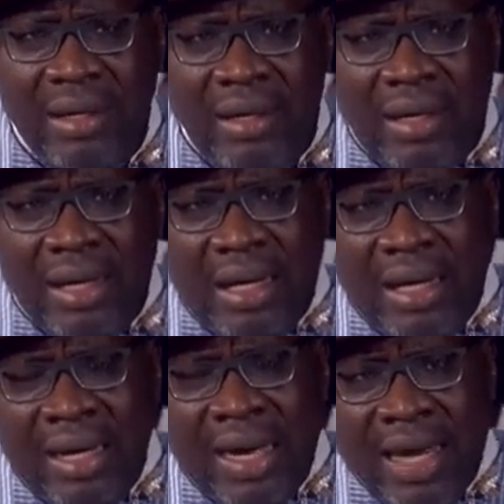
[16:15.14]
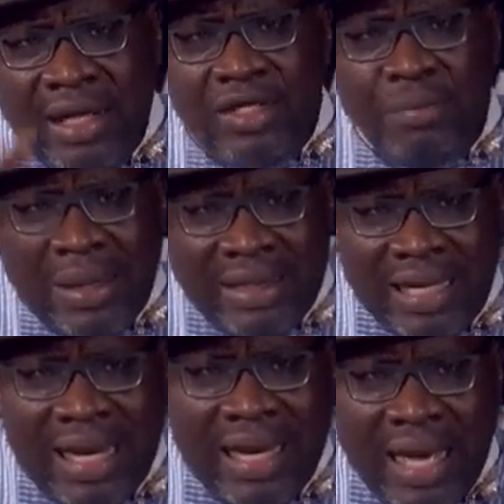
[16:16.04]
and is
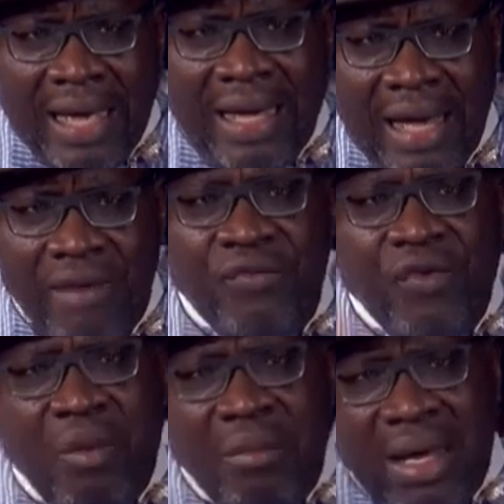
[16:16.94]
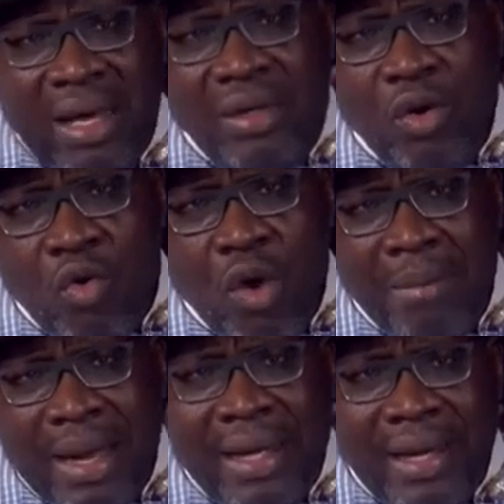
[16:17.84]
paternally here from the
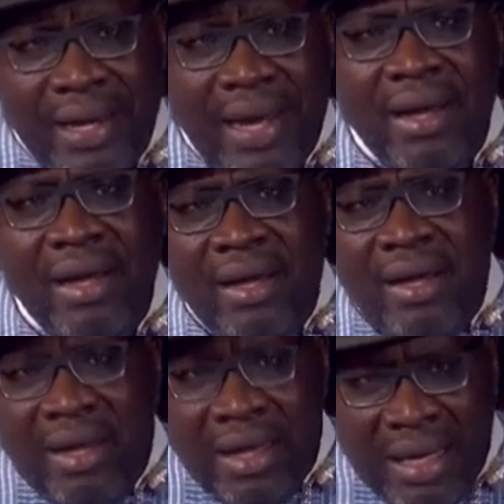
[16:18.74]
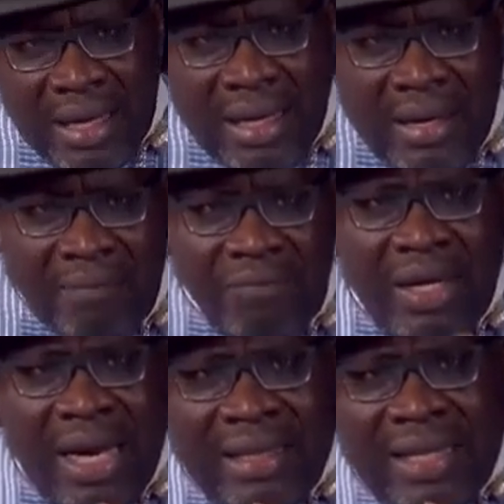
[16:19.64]
Okuama area,
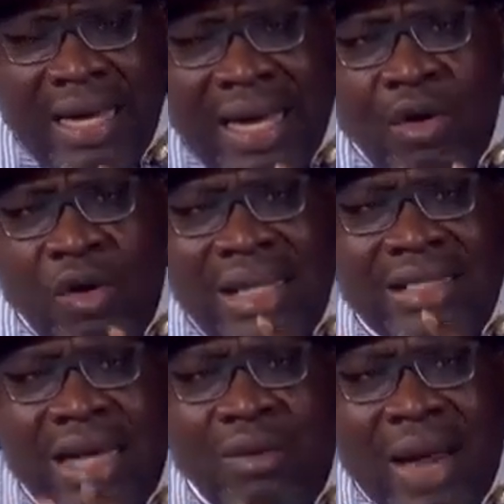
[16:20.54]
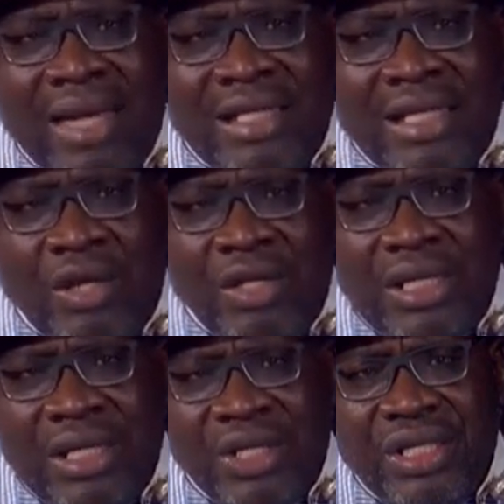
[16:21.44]
I can understand why the security
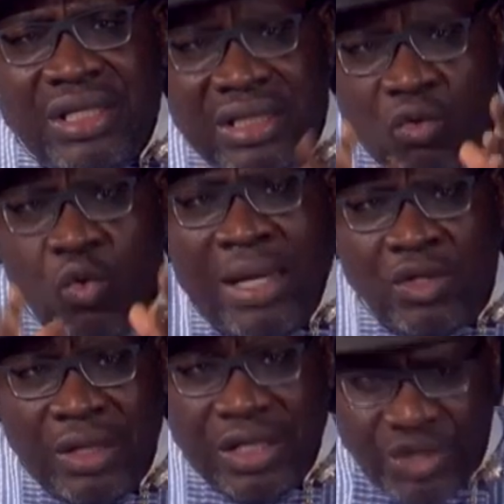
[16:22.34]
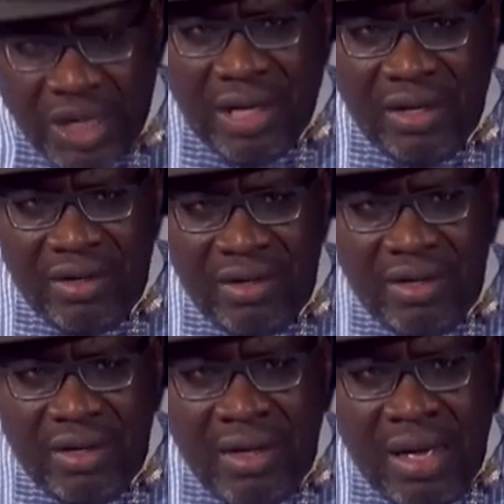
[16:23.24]
agencies went on a trail.
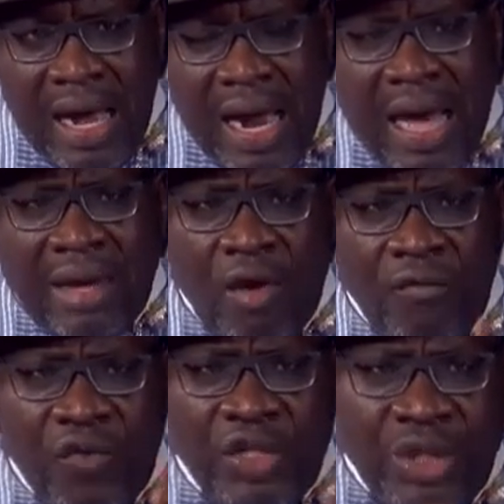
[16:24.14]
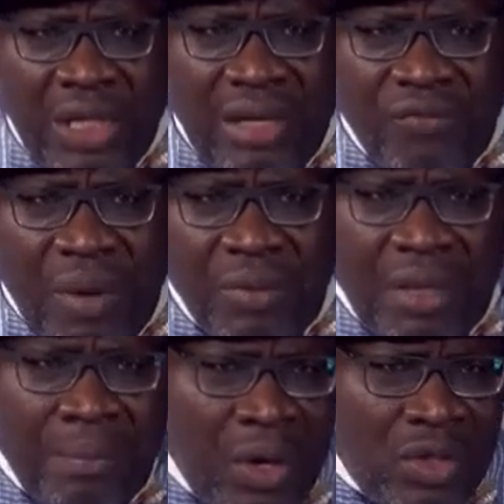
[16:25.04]
And unfortunately, from the
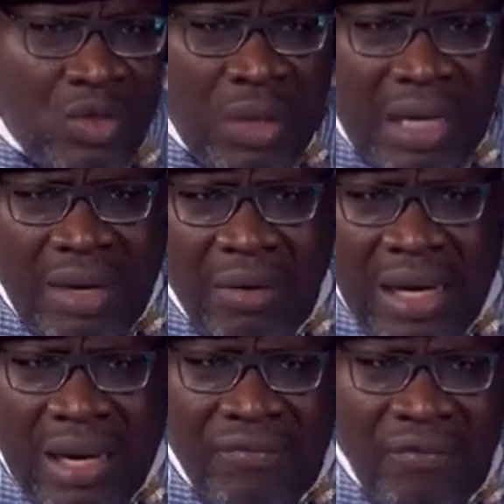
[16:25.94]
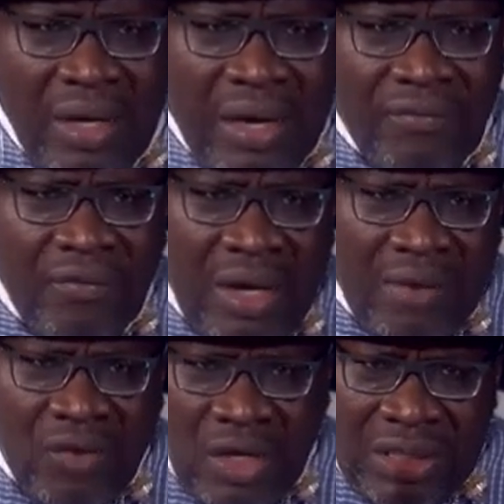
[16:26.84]
reports we have
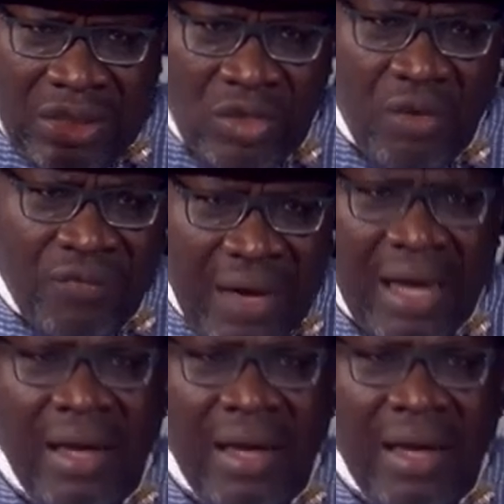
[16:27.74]
gotten so far,